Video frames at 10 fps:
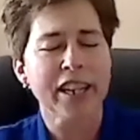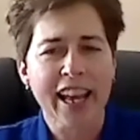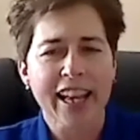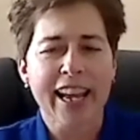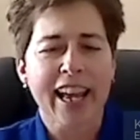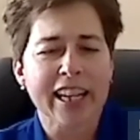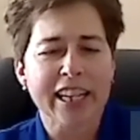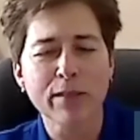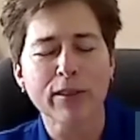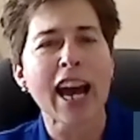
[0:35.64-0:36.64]
And
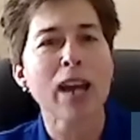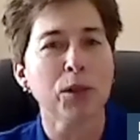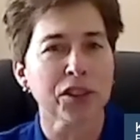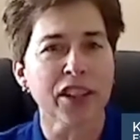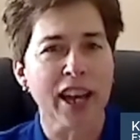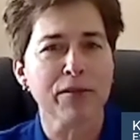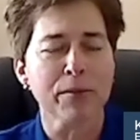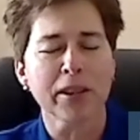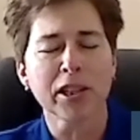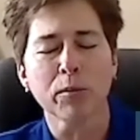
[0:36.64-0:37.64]
even I wasn't that
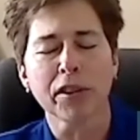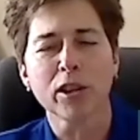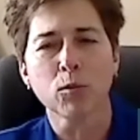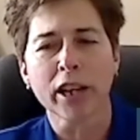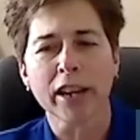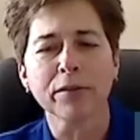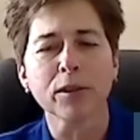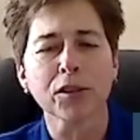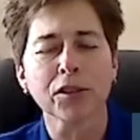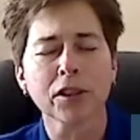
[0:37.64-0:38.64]
familiar with it when I
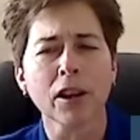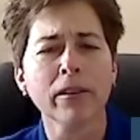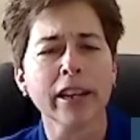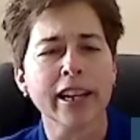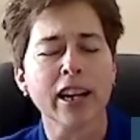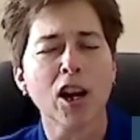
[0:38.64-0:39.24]
first started.